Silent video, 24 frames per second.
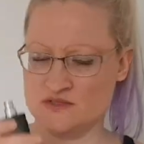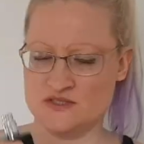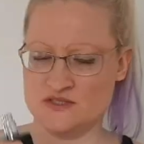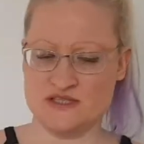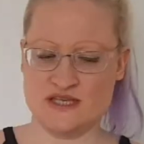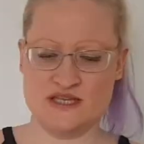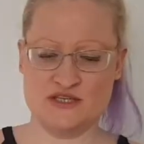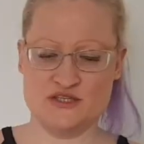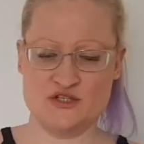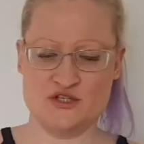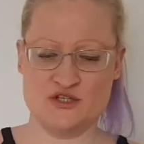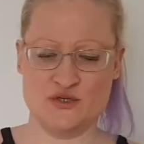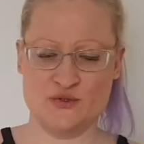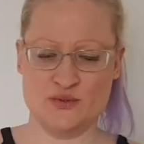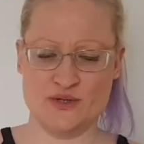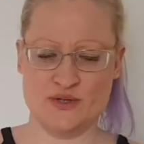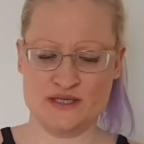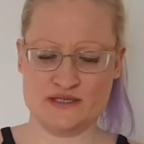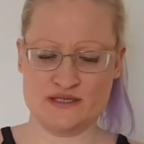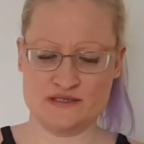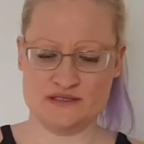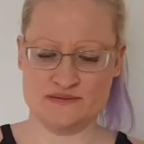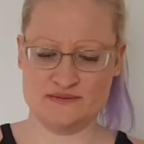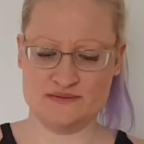scent to
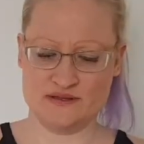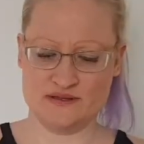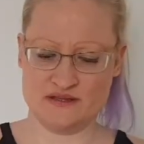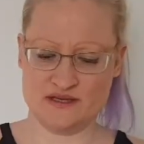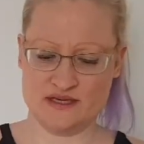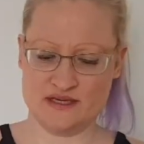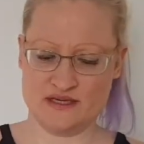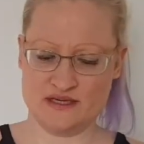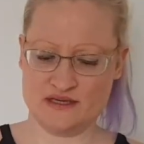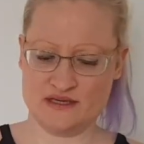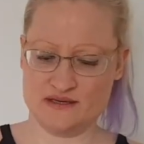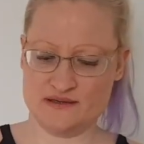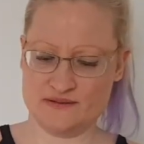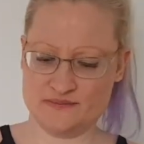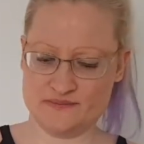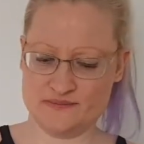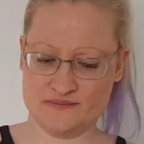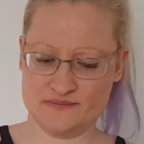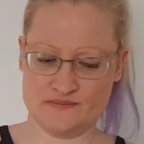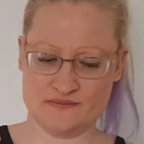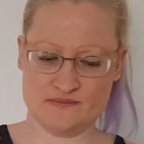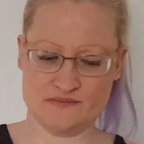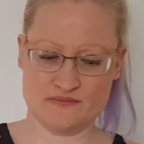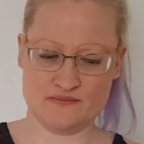it, I think.
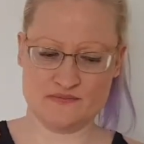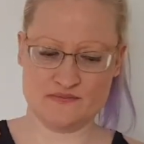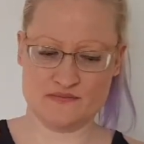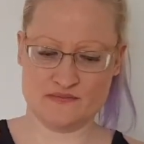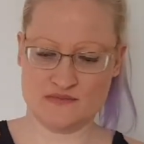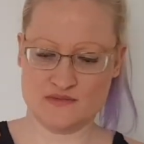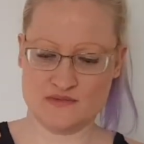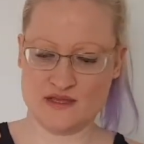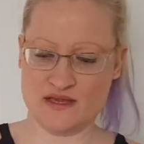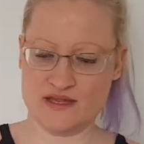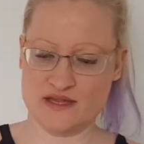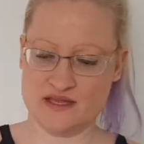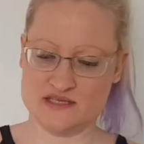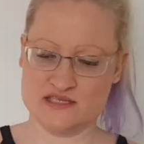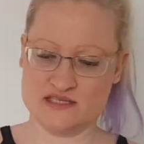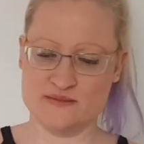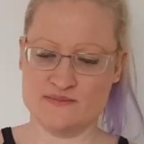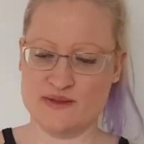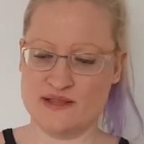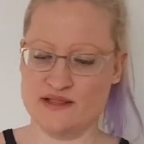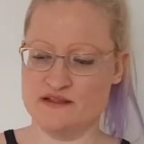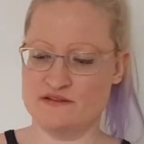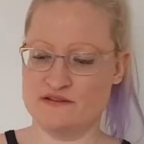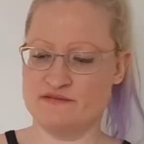I can
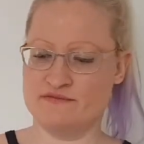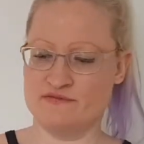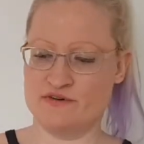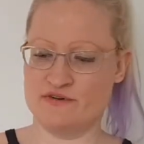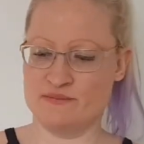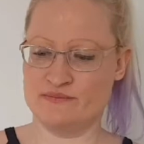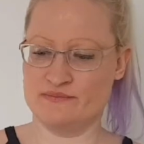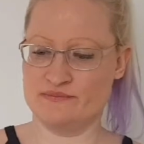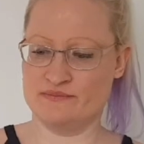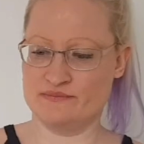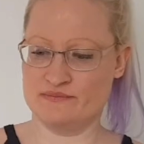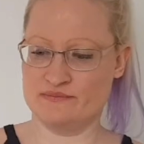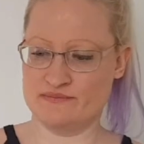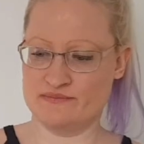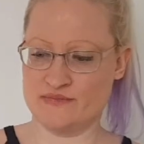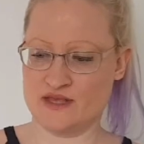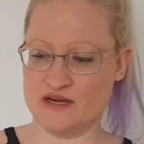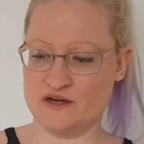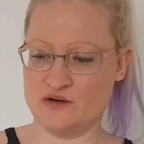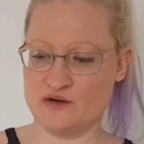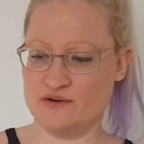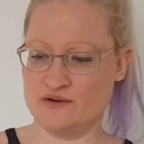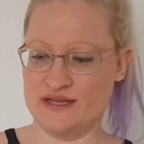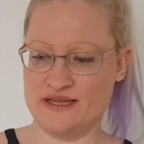smell it from,
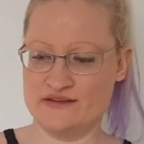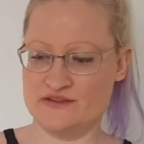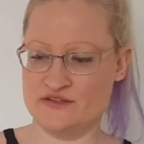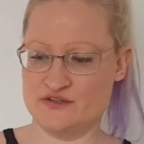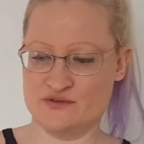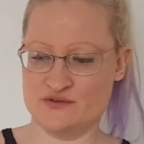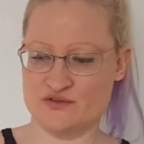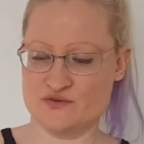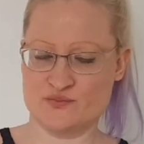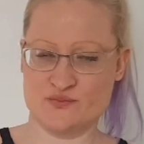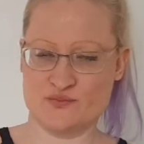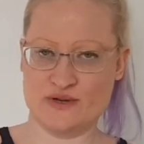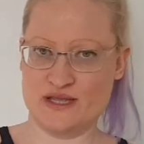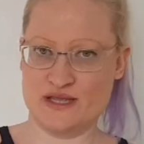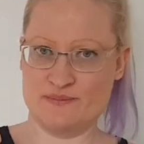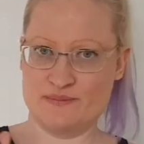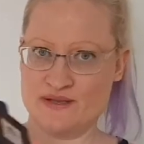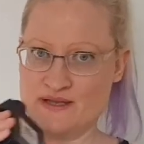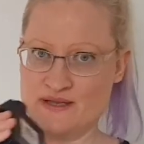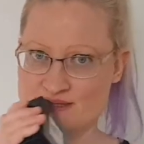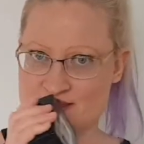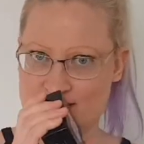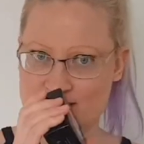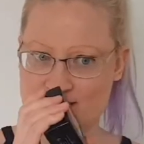I don't need to spray it
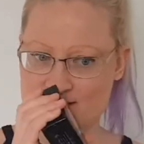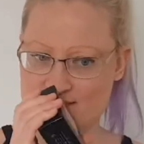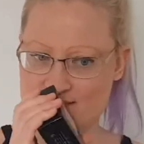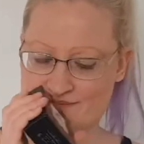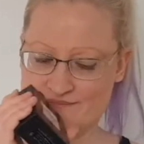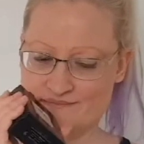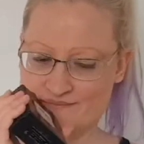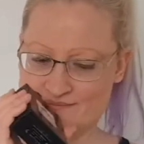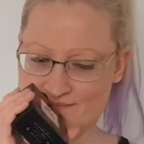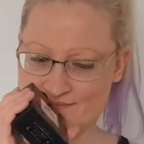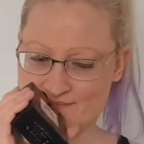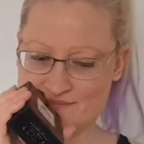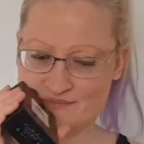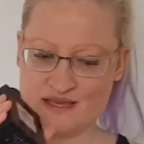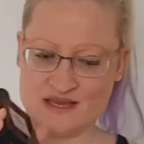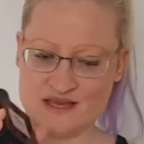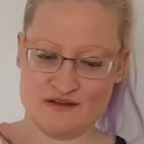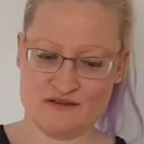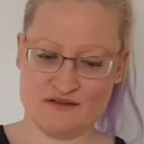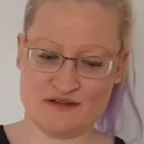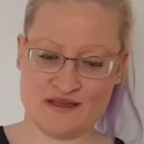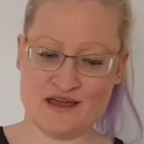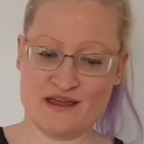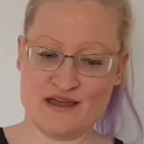because
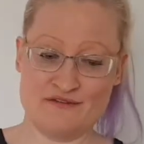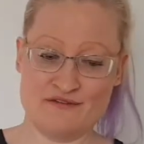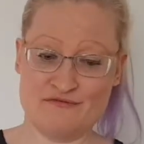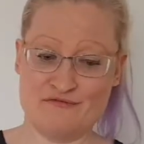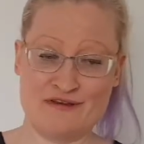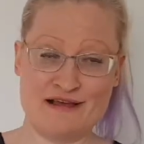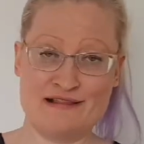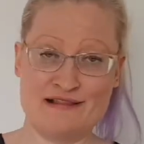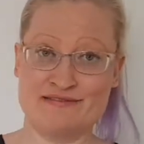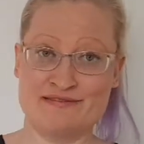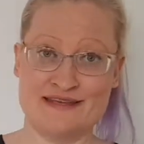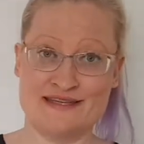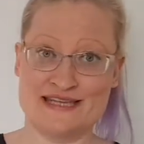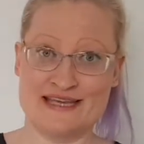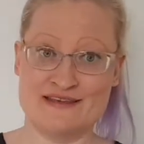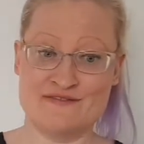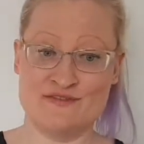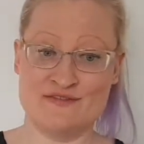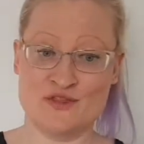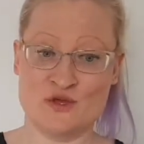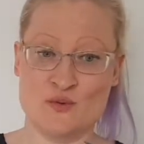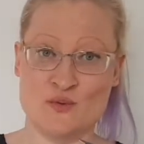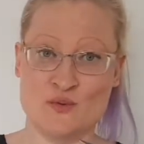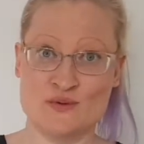I felt it
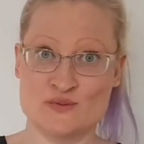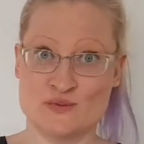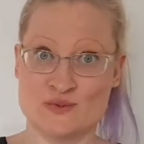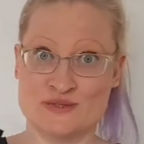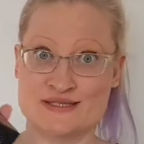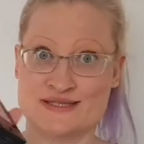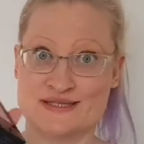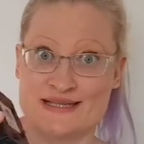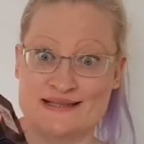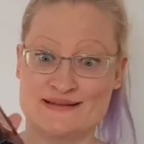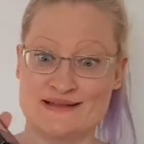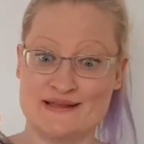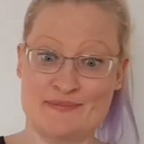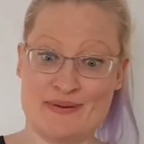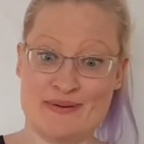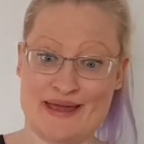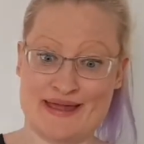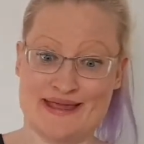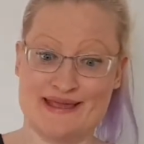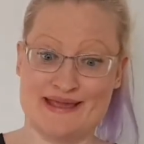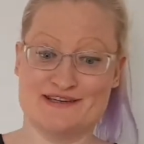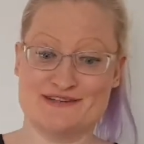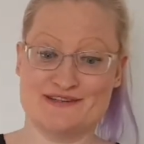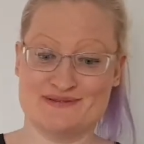even though it was still in the
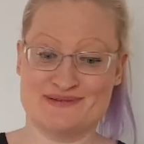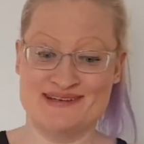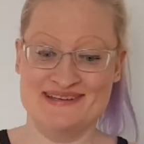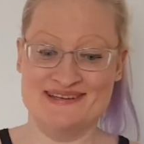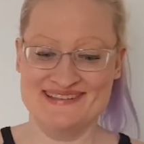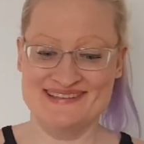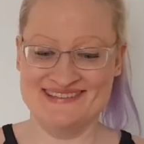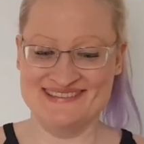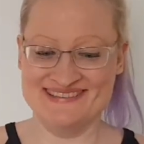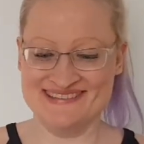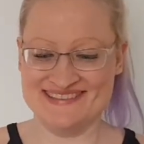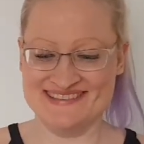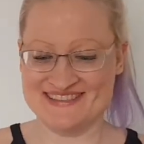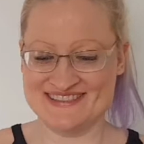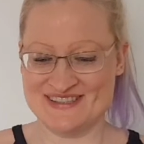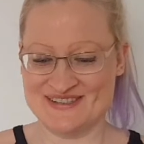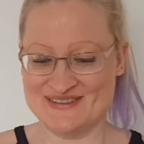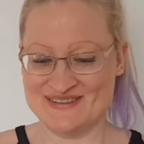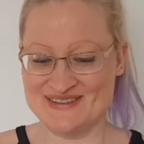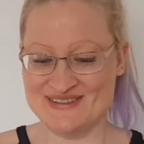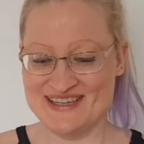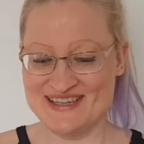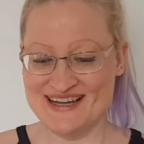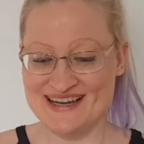package.
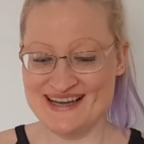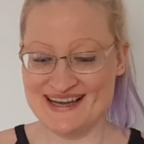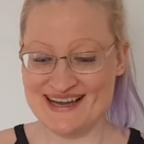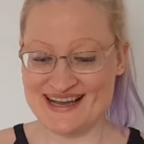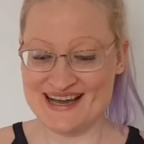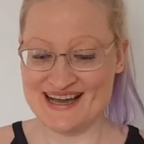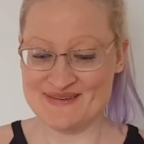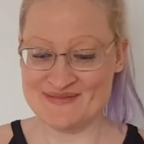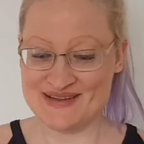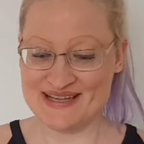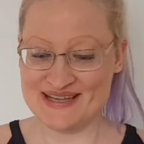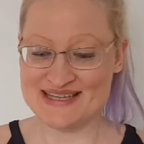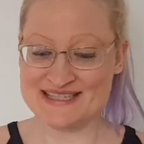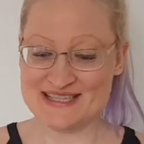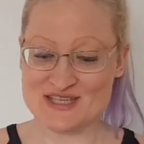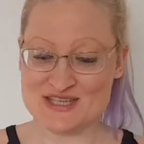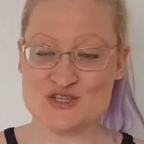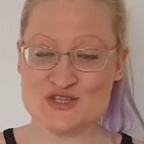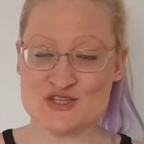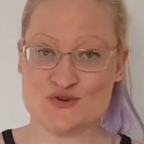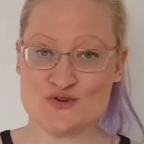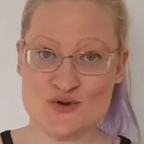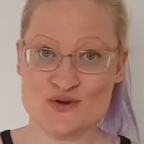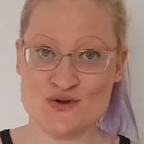So, I mean, it's a
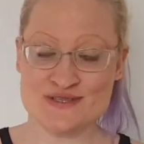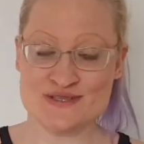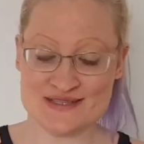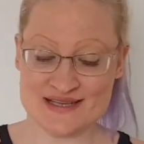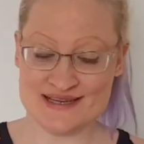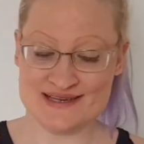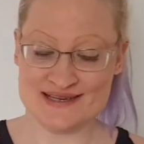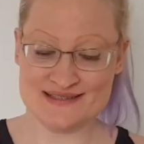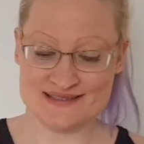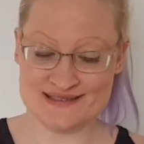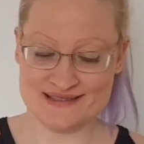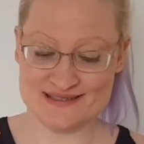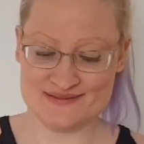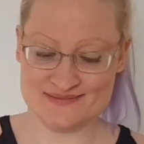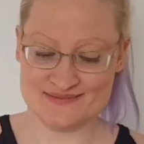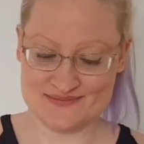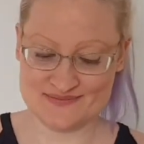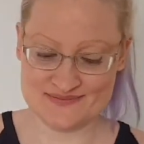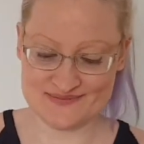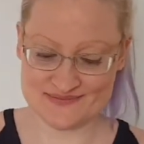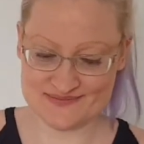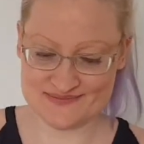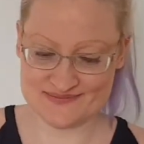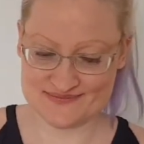strong scent,
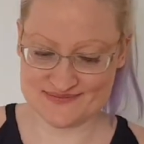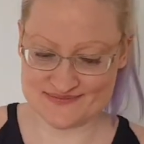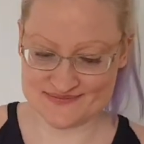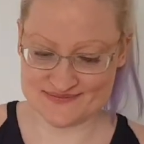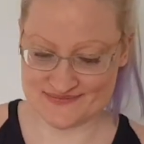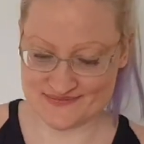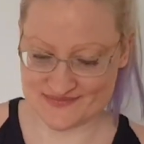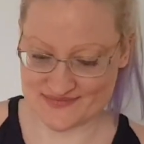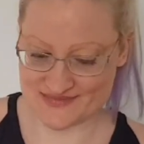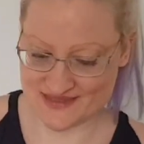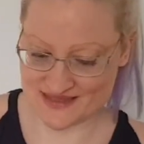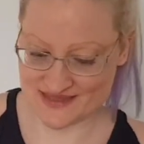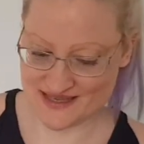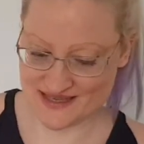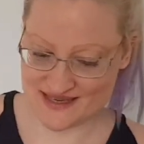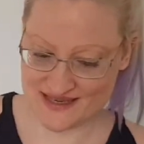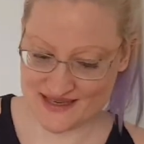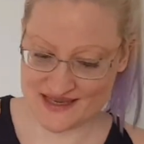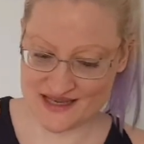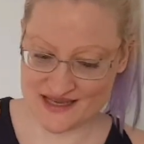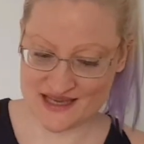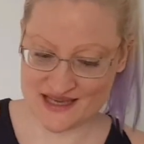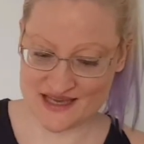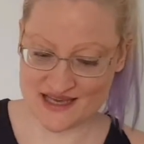
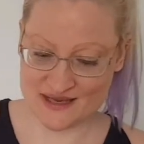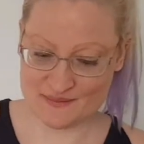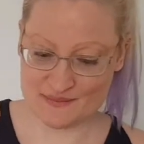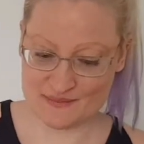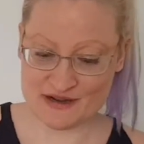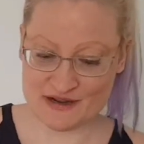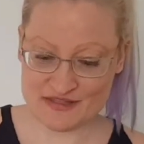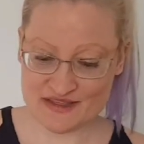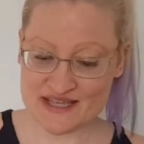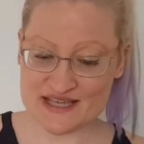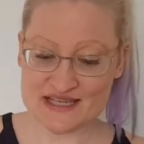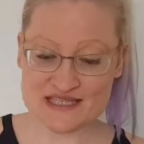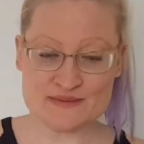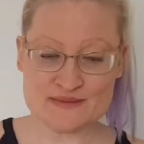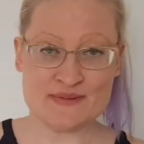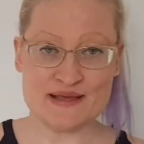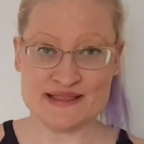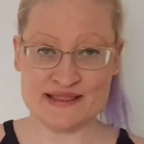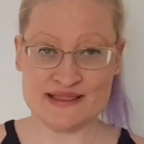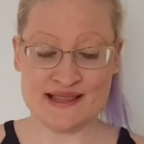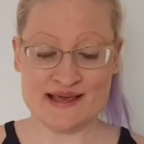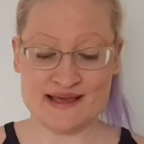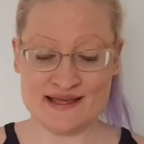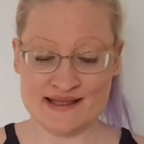but I think it
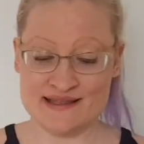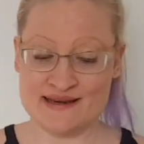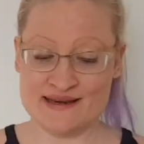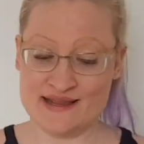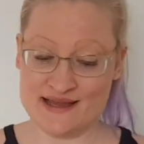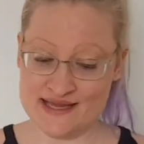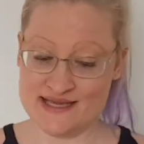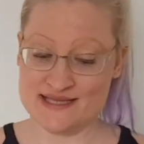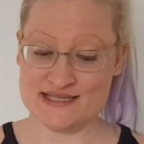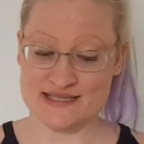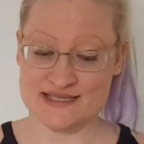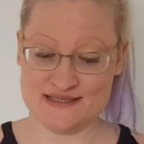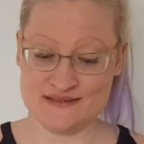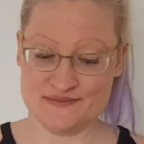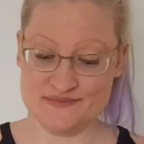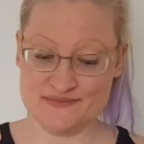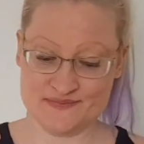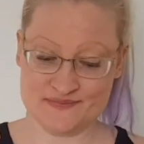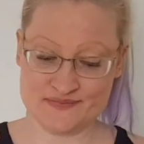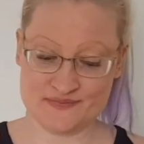smells nice.